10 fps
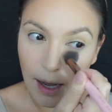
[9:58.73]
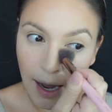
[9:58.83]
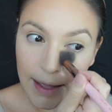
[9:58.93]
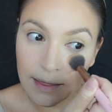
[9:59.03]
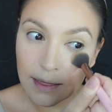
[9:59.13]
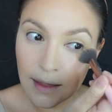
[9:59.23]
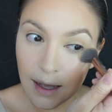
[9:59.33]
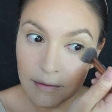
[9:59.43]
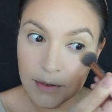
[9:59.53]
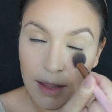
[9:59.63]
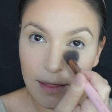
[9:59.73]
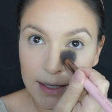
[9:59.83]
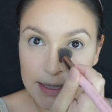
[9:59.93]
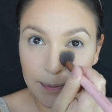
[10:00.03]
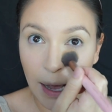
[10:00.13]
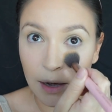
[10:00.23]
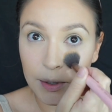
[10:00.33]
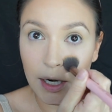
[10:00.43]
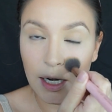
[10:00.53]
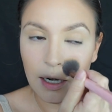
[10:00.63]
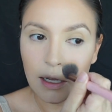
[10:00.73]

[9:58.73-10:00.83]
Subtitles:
I love this powder.